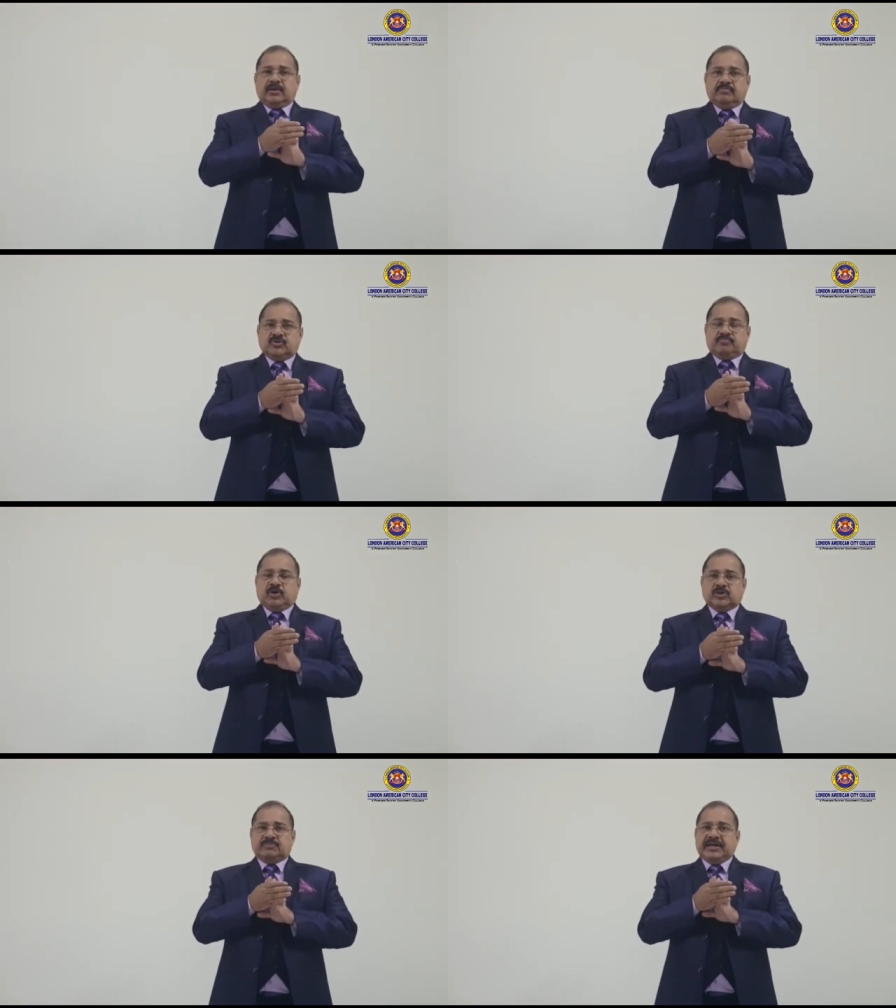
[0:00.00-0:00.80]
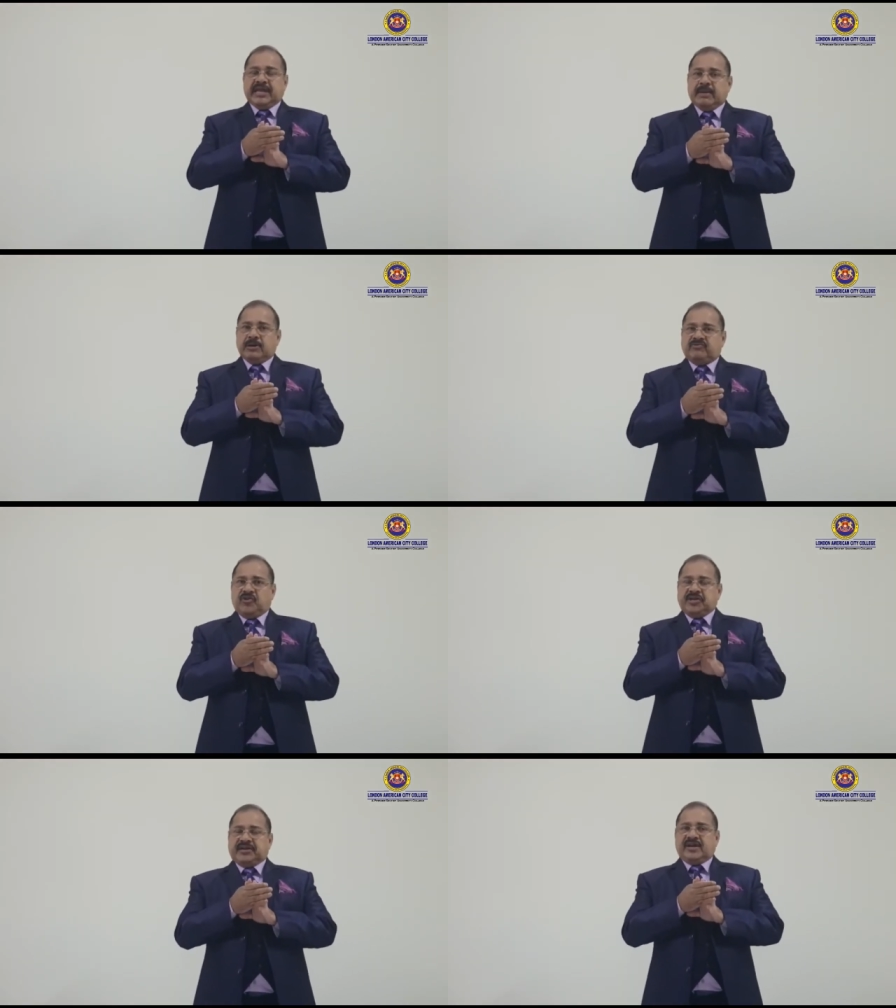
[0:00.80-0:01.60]
So because money enables
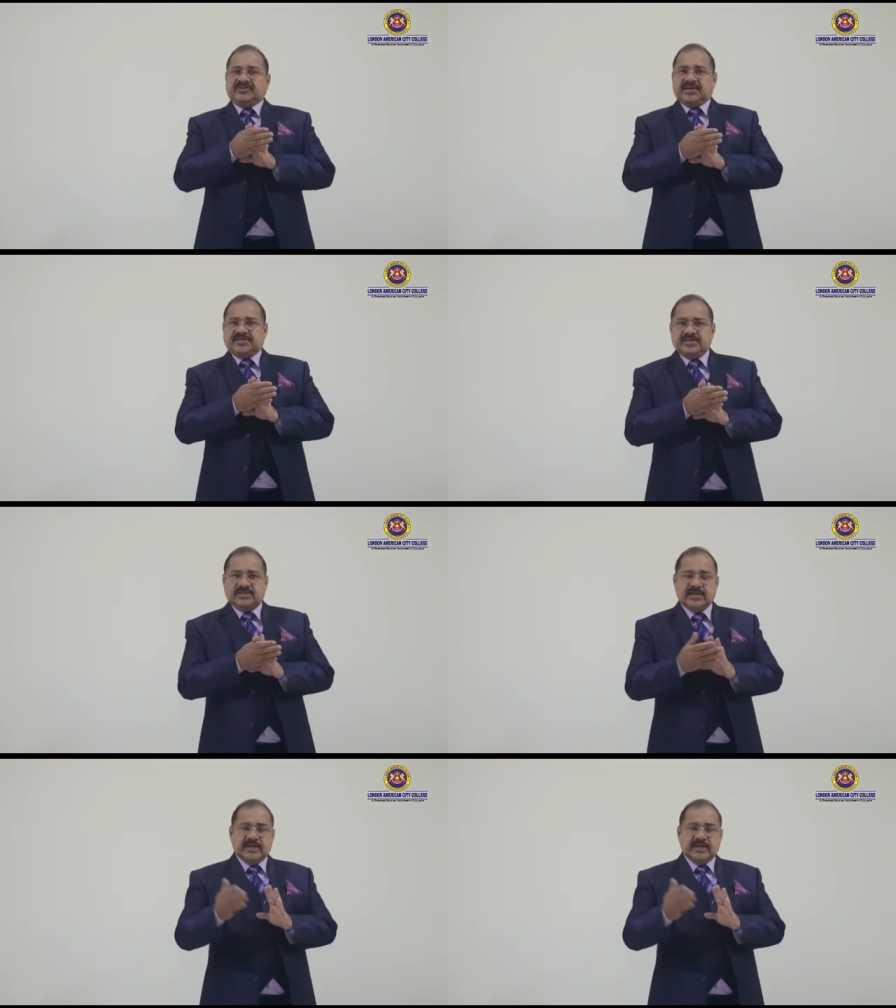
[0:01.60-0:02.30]
future transactions,